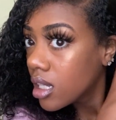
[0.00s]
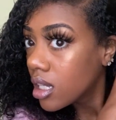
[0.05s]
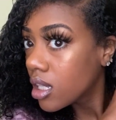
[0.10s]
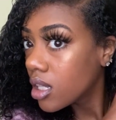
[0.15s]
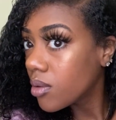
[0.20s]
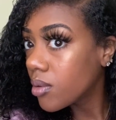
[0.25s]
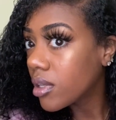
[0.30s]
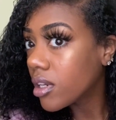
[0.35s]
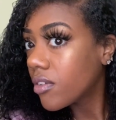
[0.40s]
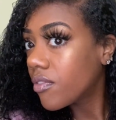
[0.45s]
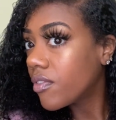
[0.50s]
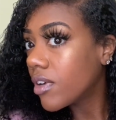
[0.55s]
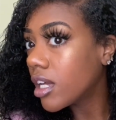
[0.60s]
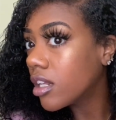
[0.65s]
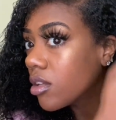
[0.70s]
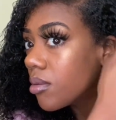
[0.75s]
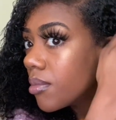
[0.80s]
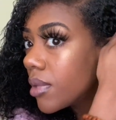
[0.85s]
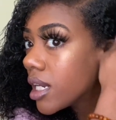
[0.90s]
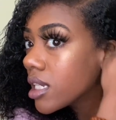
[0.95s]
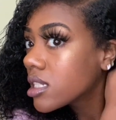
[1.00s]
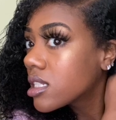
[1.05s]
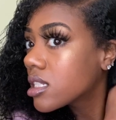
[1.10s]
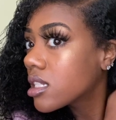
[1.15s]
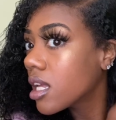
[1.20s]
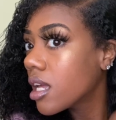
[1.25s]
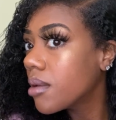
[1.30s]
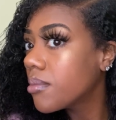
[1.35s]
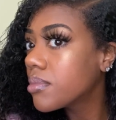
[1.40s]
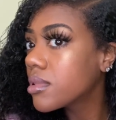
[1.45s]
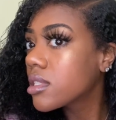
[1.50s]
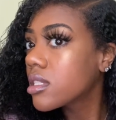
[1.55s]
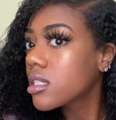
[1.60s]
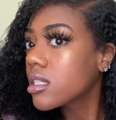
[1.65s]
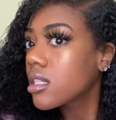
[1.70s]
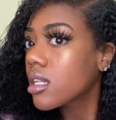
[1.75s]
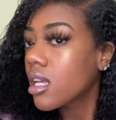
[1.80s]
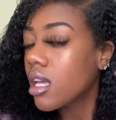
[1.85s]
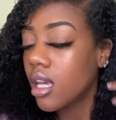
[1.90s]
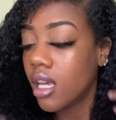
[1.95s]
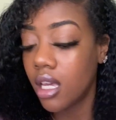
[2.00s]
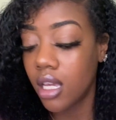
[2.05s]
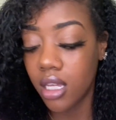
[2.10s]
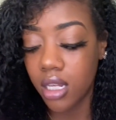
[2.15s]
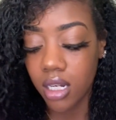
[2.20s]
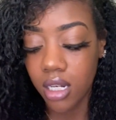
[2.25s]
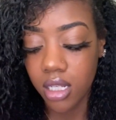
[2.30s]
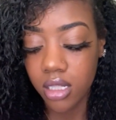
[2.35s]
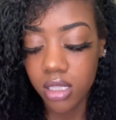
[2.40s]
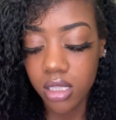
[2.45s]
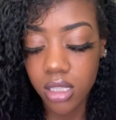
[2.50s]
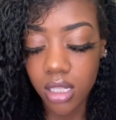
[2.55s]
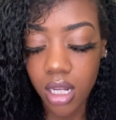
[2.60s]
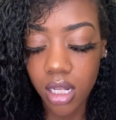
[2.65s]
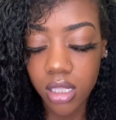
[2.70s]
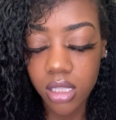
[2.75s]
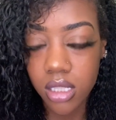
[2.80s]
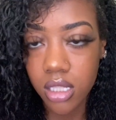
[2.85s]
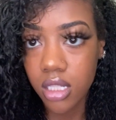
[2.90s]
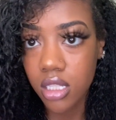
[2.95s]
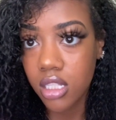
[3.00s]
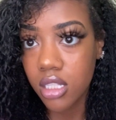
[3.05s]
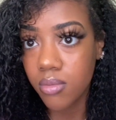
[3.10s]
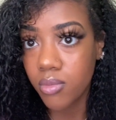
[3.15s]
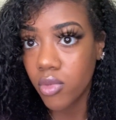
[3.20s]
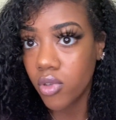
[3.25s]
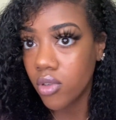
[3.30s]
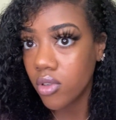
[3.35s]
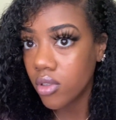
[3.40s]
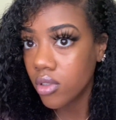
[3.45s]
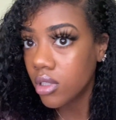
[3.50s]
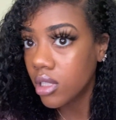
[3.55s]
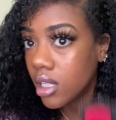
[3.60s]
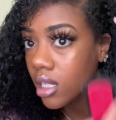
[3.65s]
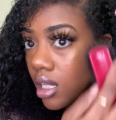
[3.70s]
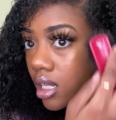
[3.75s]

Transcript: you want to follow my steps and start to smooth